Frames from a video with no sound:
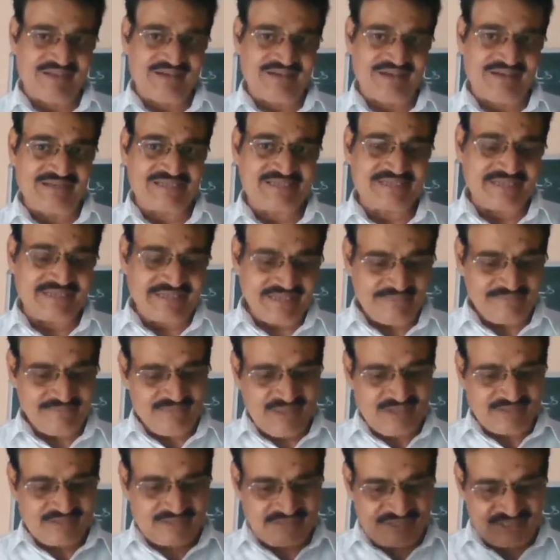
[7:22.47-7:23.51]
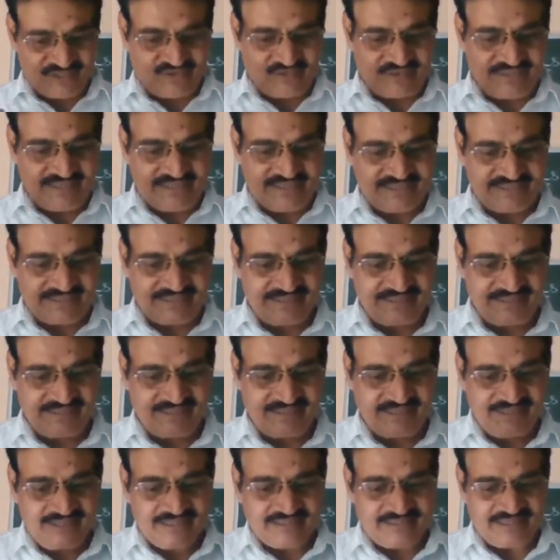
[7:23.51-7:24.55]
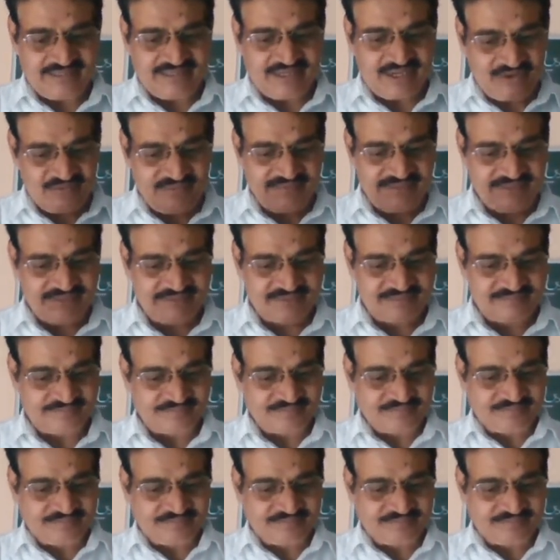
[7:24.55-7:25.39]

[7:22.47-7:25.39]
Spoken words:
Understand, the students here the now here